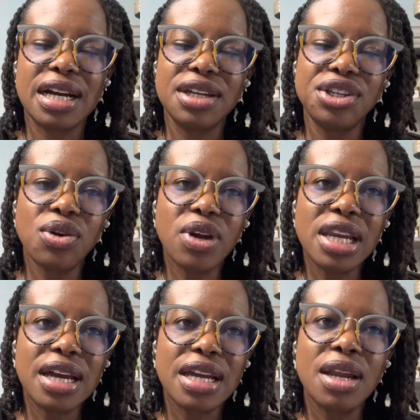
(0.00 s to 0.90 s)

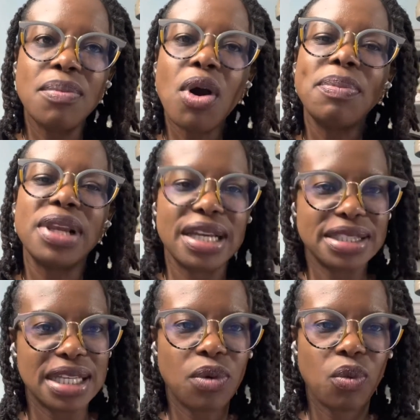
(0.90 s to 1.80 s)
in a more
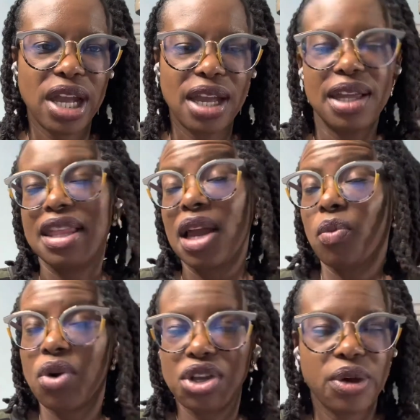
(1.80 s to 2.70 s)
pleasant way than
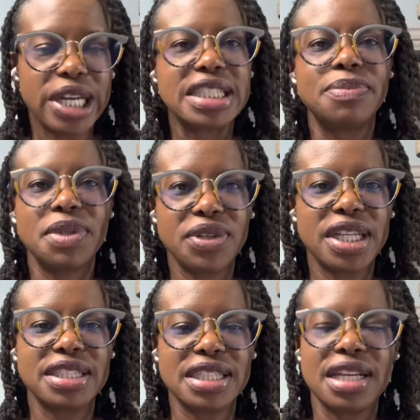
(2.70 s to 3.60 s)
what you're
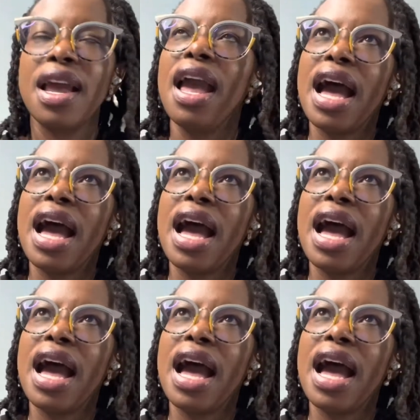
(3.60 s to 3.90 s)
experiencing.